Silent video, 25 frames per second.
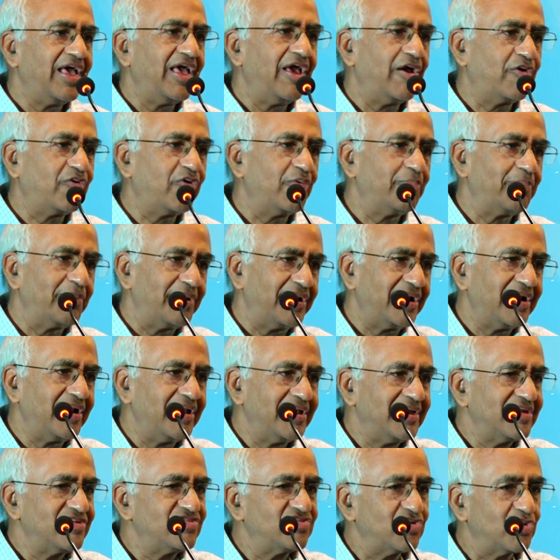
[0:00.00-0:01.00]
Equipment.
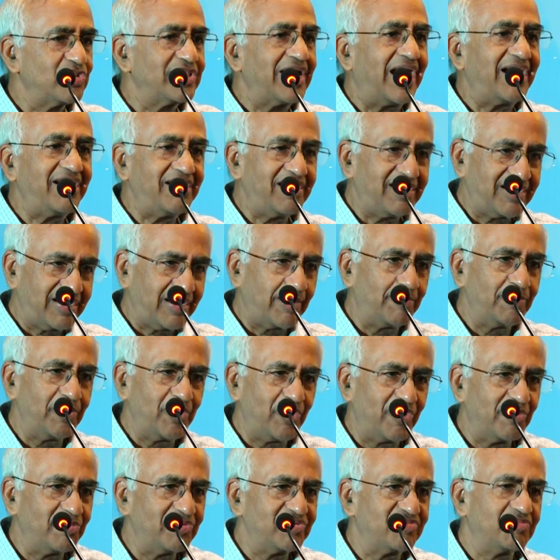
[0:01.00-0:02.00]
So that
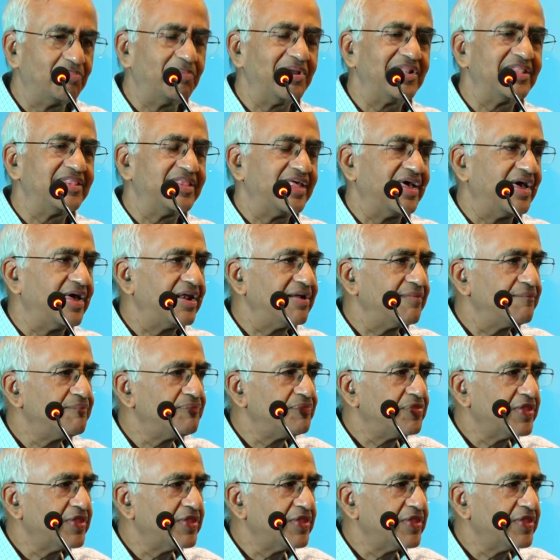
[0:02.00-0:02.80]
computer was built there.